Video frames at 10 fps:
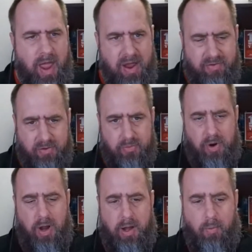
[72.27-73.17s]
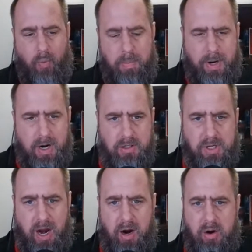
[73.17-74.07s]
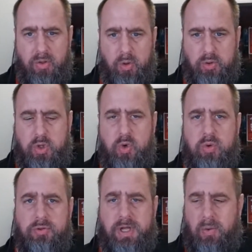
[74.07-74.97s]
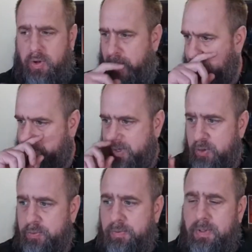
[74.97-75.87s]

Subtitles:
Webinars are those tools that will help you